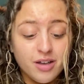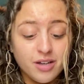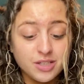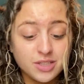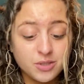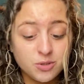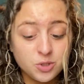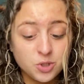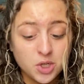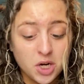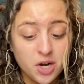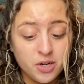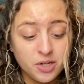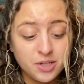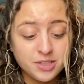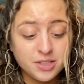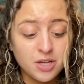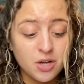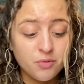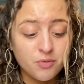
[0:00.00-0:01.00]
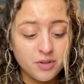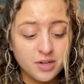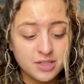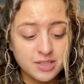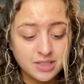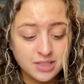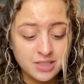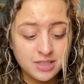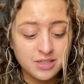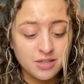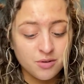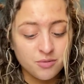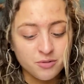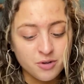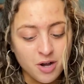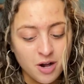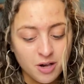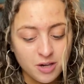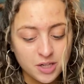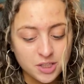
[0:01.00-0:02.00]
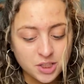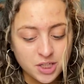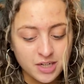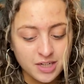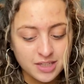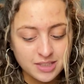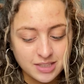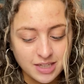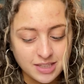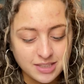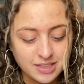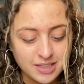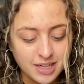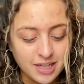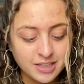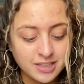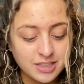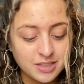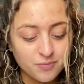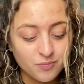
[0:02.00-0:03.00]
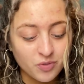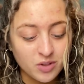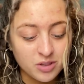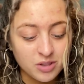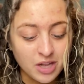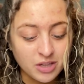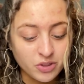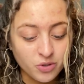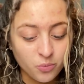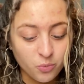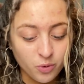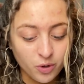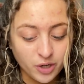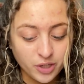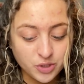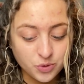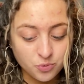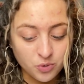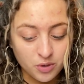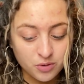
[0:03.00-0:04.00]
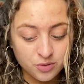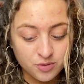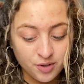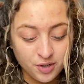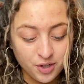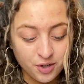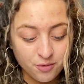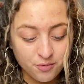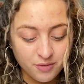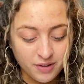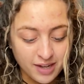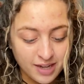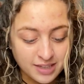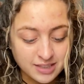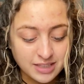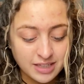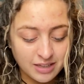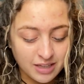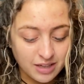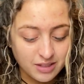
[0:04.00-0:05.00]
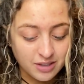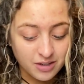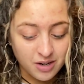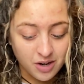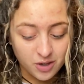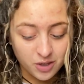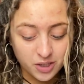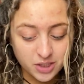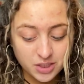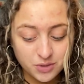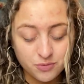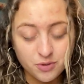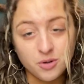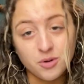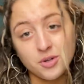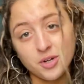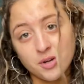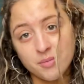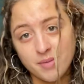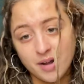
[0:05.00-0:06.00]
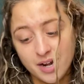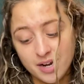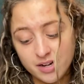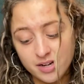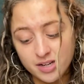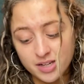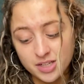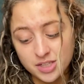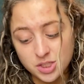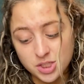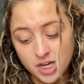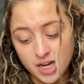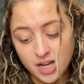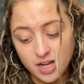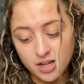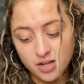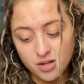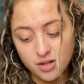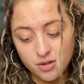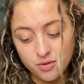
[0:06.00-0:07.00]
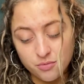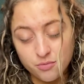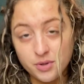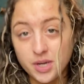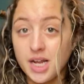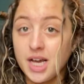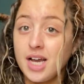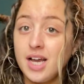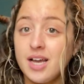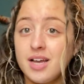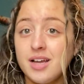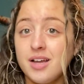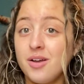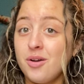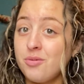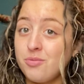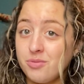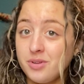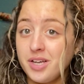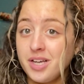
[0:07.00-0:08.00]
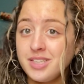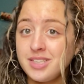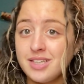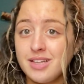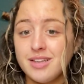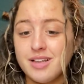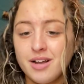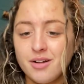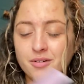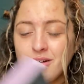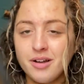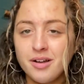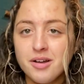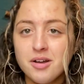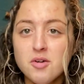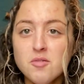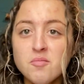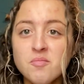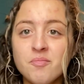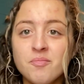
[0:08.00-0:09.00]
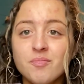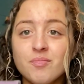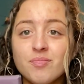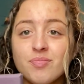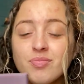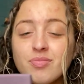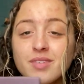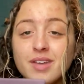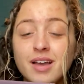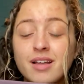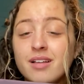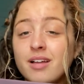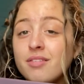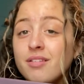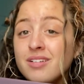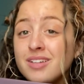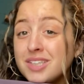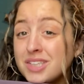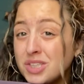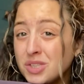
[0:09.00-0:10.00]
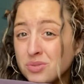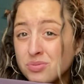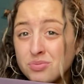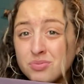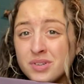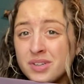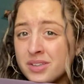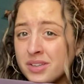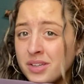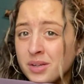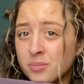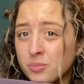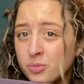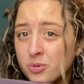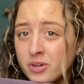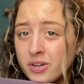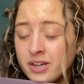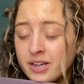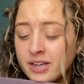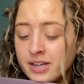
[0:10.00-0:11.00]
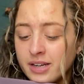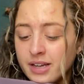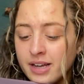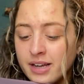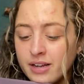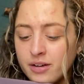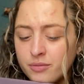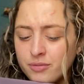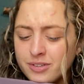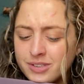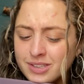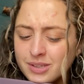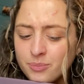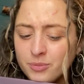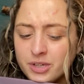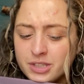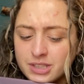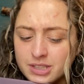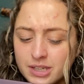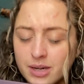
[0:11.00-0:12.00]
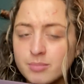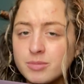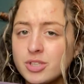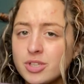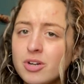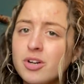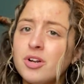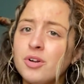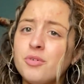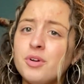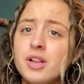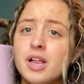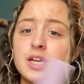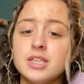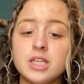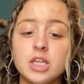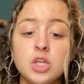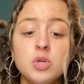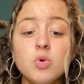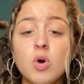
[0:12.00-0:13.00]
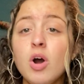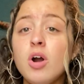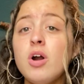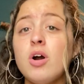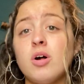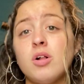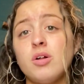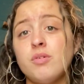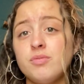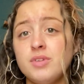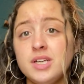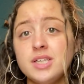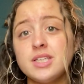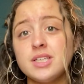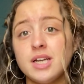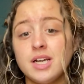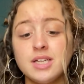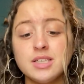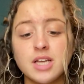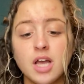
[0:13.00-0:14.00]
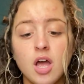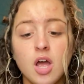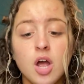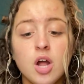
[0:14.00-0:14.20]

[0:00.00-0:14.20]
So drown yourself in a sea of knowledge and existence. Let the words run through your veins and let the colors fill your mind. Jack Vinec. Hopefully I said that right. And I think this is really important. And for some reason, I'm starting to realize that you are all of these things.